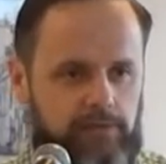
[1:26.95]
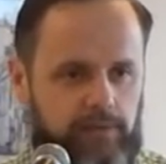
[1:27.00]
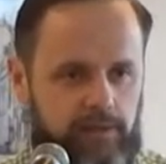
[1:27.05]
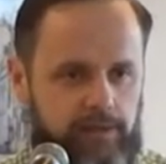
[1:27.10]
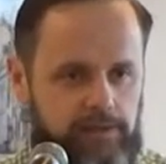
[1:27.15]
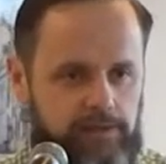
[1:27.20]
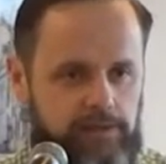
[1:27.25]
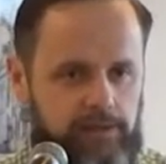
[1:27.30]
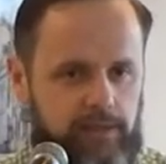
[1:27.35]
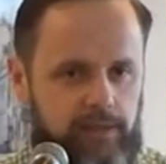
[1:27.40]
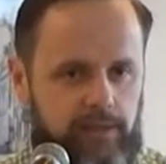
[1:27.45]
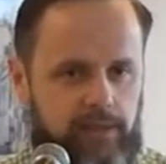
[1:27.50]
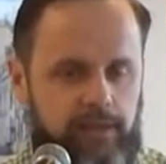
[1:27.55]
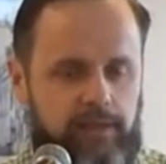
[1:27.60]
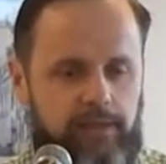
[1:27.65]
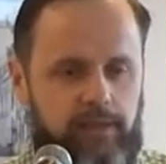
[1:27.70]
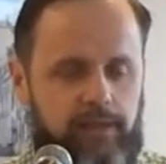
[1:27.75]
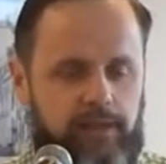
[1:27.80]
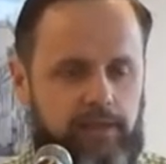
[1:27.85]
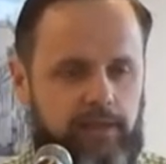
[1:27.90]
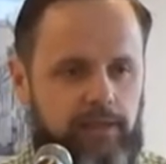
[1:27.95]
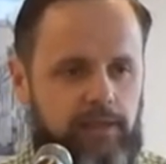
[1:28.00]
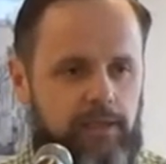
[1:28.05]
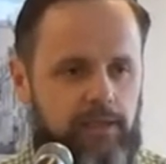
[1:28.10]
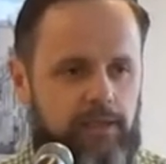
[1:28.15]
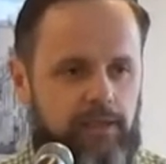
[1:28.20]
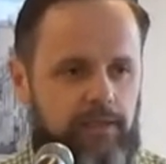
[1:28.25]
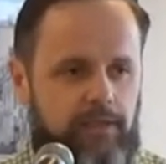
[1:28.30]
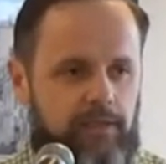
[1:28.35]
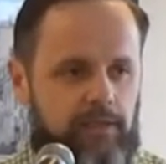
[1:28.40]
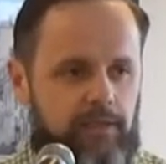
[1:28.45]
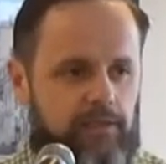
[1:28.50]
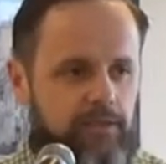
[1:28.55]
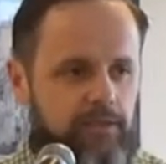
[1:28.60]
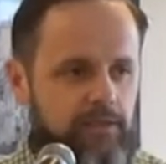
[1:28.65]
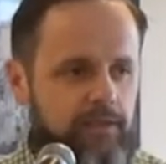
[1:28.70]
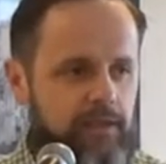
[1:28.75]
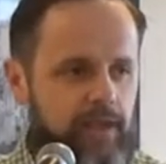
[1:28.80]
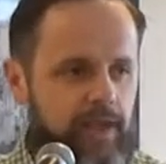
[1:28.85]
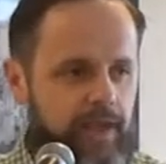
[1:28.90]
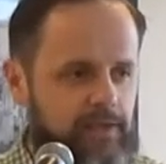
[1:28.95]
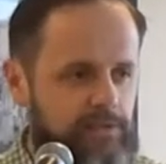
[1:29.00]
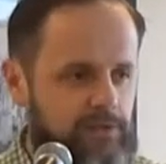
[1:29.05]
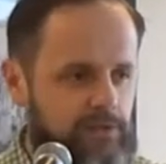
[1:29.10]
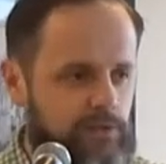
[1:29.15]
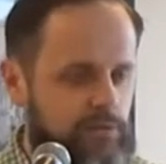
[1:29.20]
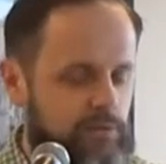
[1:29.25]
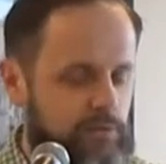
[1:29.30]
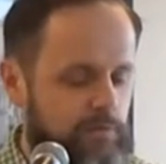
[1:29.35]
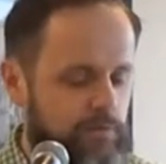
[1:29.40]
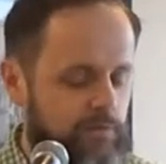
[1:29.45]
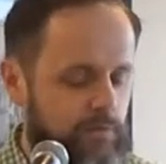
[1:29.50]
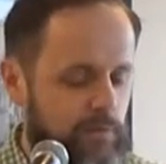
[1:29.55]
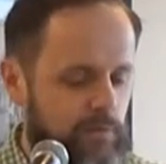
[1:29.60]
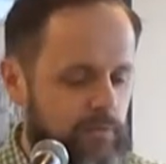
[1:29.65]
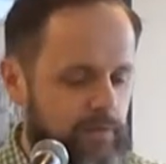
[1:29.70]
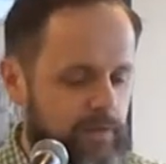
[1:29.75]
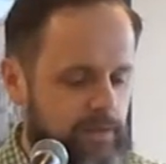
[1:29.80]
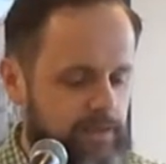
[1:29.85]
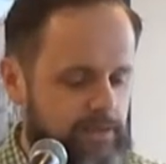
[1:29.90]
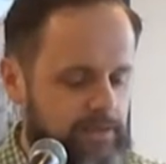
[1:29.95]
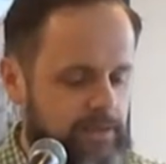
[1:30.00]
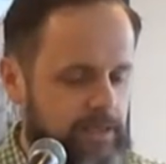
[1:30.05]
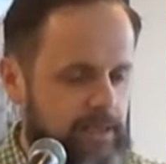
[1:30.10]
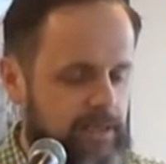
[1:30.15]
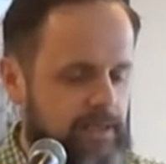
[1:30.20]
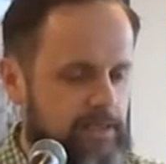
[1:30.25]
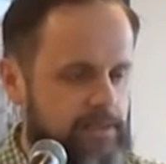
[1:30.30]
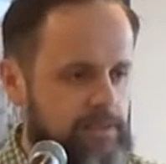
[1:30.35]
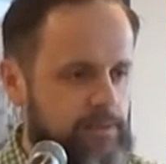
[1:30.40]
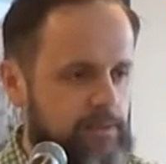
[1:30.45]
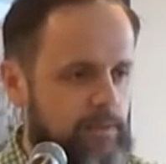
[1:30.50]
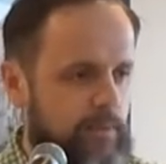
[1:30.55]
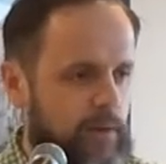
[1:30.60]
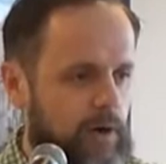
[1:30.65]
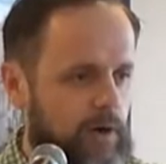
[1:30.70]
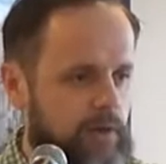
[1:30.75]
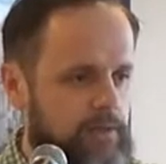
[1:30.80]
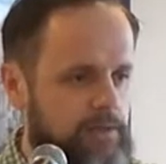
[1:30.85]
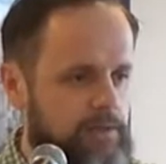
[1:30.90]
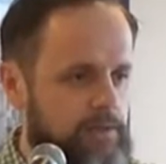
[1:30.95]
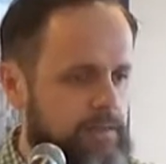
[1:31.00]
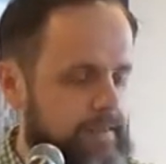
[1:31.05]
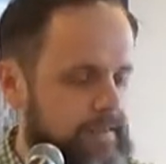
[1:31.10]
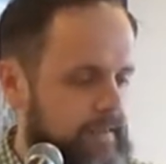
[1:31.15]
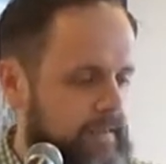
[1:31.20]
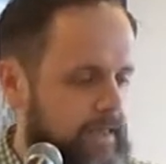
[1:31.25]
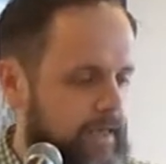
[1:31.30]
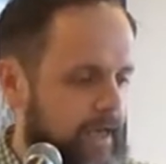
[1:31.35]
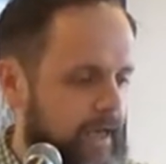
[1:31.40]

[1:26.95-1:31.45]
So that's the, the kind of the, the essence of, of kind of today's parts.